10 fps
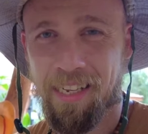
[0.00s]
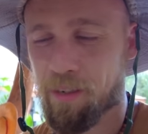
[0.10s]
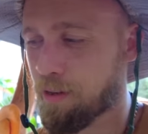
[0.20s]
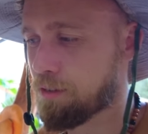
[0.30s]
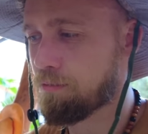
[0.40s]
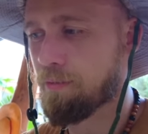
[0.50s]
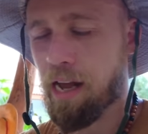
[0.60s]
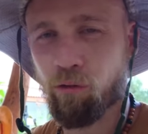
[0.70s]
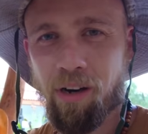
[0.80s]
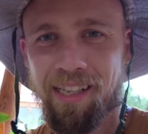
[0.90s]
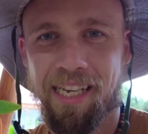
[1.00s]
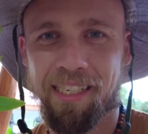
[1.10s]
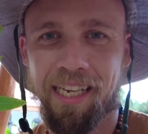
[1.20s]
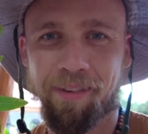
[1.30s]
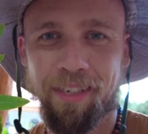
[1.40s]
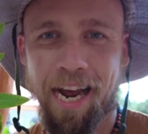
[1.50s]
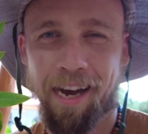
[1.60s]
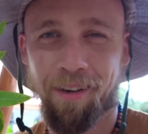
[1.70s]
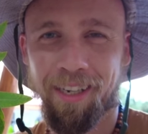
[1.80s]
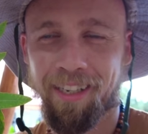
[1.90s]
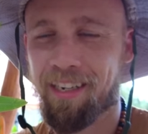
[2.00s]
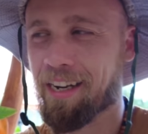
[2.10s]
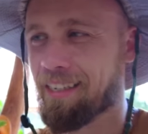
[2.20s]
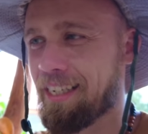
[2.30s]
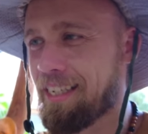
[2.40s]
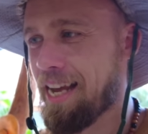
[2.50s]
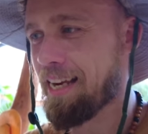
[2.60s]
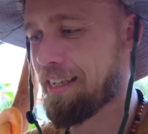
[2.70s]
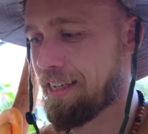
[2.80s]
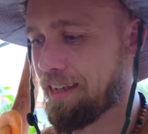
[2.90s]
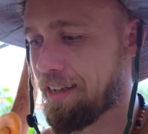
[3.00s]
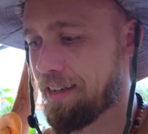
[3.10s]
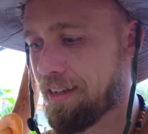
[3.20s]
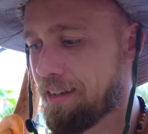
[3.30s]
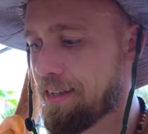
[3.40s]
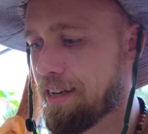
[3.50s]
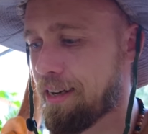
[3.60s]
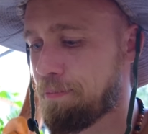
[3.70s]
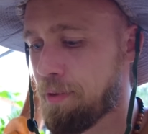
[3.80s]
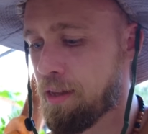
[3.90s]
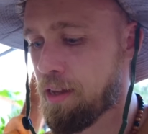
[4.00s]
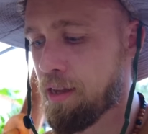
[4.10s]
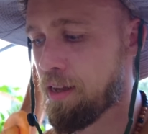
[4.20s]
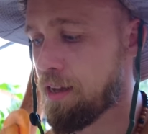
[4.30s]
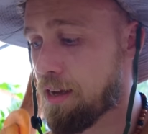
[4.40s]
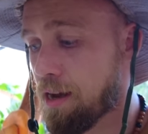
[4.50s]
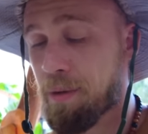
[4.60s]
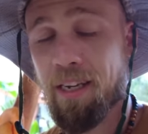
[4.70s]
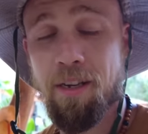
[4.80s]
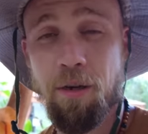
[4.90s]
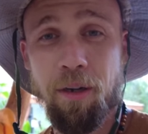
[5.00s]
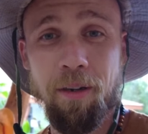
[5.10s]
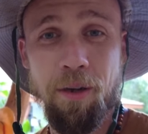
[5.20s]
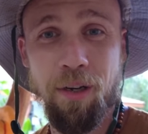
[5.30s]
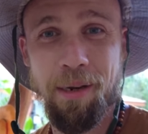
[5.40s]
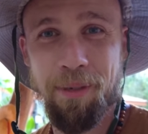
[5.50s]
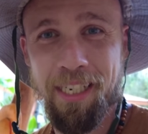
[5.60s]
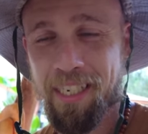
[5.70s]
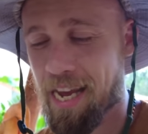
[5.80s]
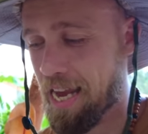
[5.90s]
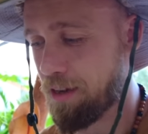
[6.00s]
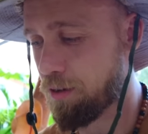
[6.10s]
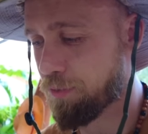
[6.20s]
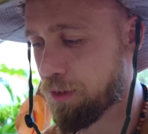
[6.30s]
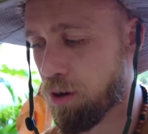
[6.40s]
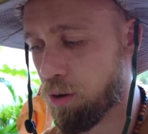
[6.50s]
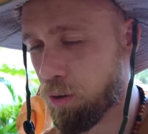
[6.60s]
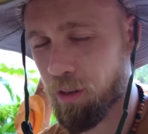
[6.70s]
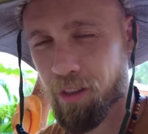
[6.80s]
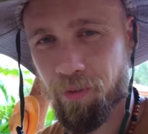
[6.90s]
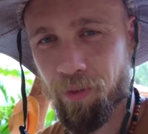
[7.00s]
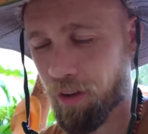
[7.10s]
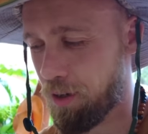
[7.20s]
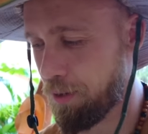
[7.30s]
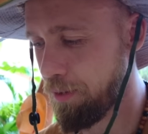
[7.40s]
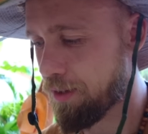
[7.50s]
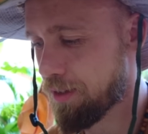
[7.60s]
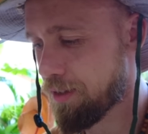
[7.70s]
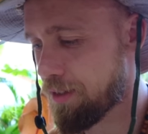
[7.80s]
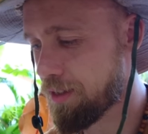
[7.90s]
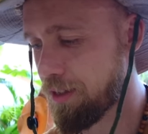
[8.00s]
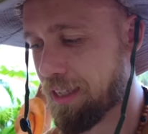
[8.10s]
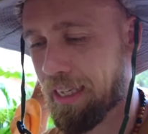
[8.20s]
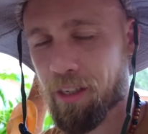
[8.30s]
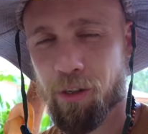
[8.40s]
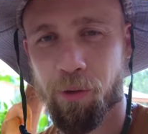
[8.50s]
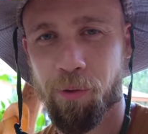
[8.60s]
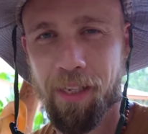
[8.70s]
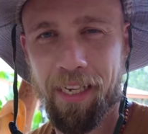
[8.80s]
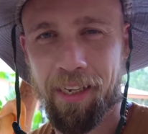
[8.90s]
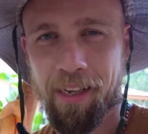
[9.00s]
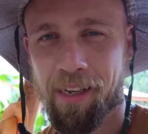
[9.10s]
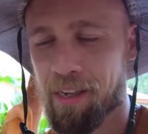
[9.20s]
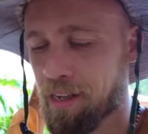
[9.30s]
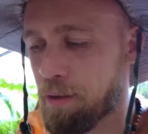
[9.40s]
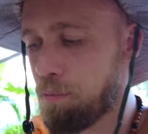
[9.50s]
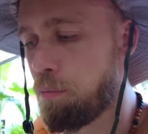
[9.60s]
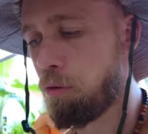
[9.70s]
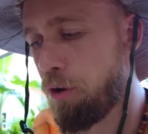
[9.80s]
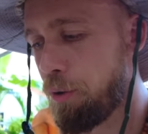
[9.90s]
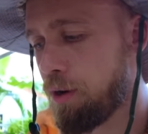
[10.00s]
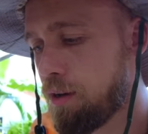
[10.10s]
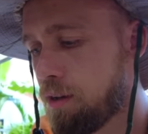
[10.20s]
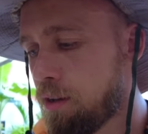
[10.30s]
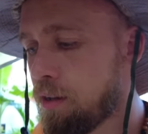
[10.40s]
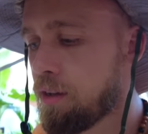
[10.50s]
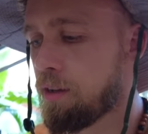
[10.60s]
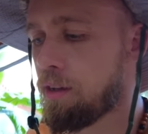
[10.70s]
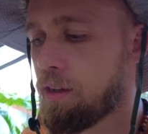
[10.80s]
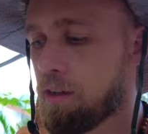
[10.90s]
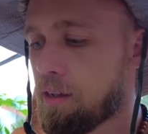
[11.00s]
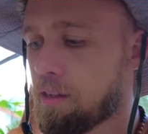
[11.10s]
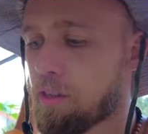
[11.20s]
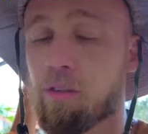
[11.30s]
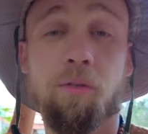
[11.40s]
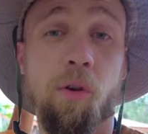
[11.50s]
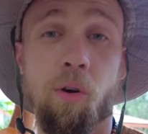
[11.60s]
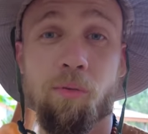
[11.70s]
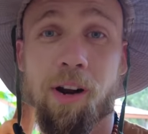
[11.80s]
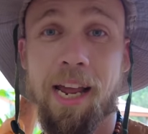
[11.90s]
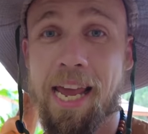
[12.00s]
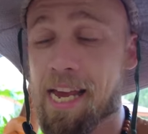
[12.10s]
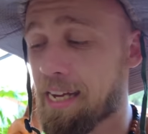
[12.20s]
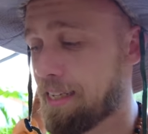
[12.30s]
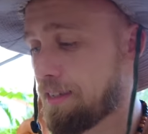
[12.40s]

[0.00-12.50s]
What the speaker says: So I'll dry these leaves now, nicely set, and I'll make a eucalyptus tea. Good for colds and flu. It's just like a soothing brew. And just grown right here.